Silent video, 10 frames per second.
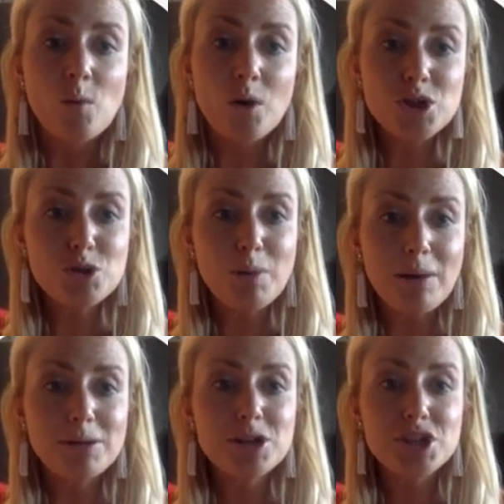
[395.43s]
Once you
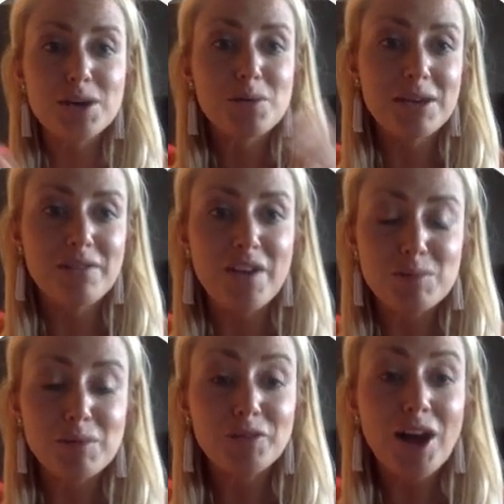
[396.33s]
publish, it will be
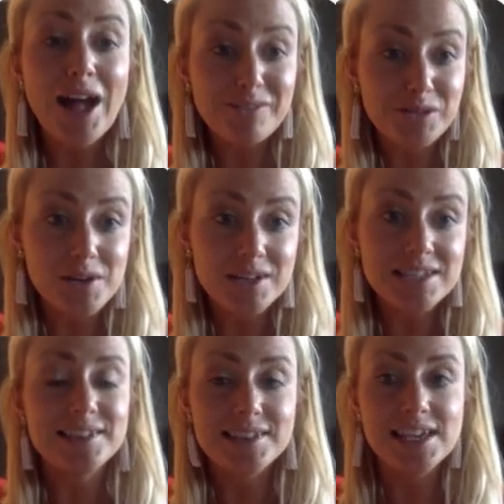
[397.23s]
available for everyone
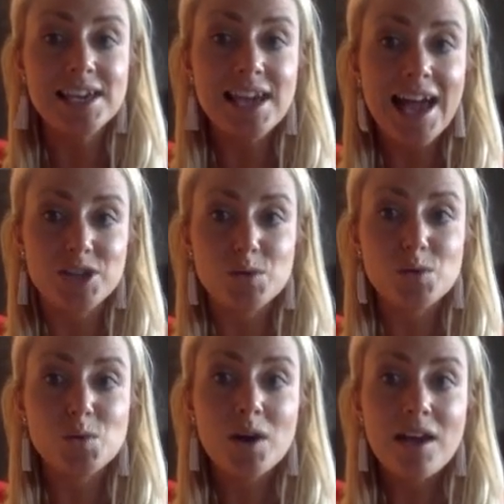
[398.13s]
to see, and
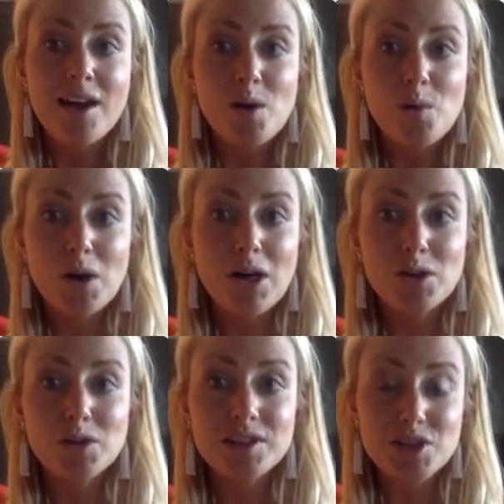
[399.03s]
you
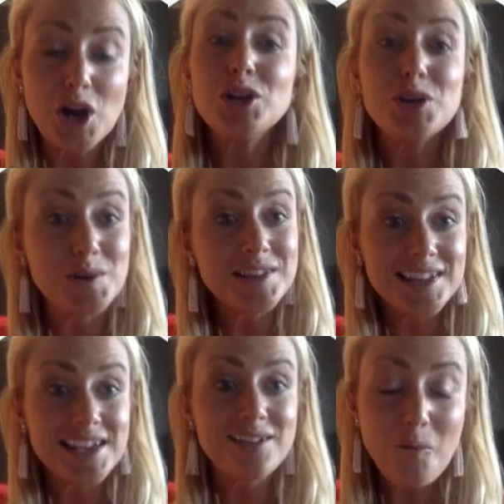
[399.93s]
will start
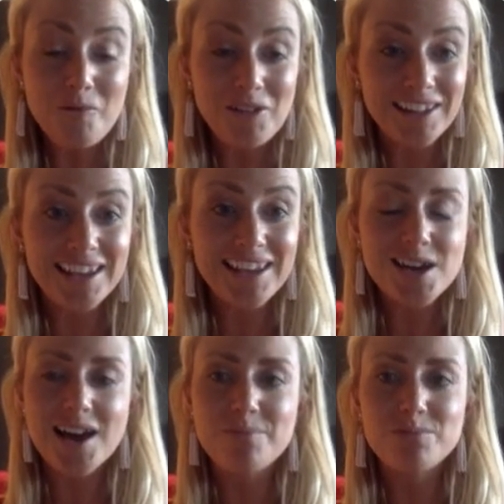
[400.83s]
noticing, hopefully,
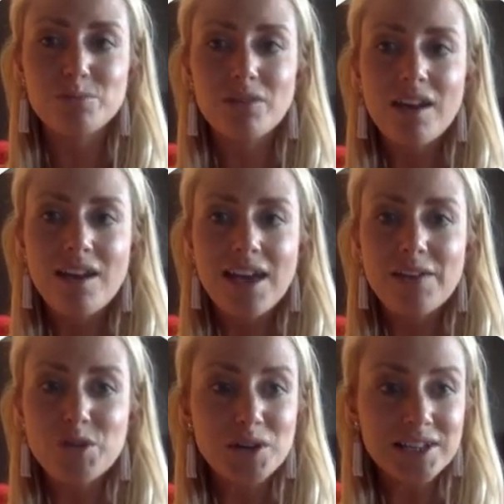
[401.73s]

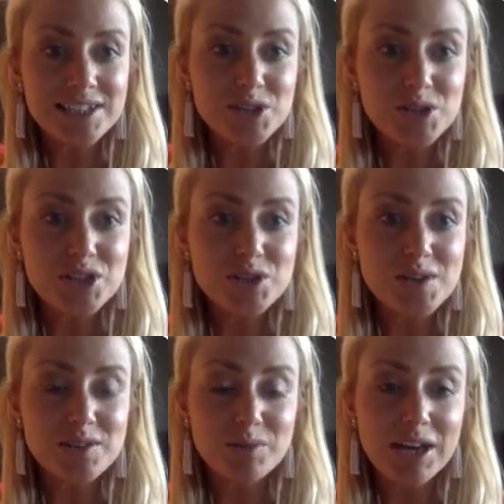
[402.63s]
if you continue to do
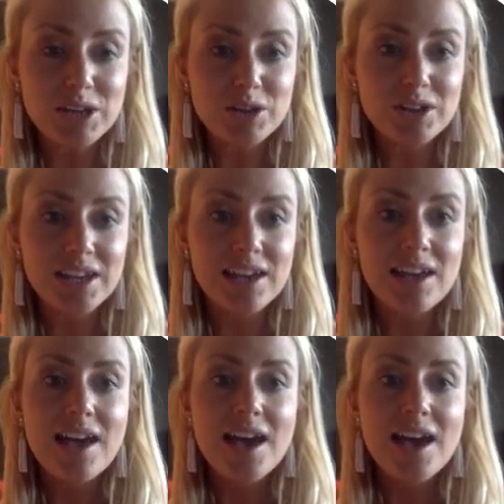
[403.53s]
this regularly,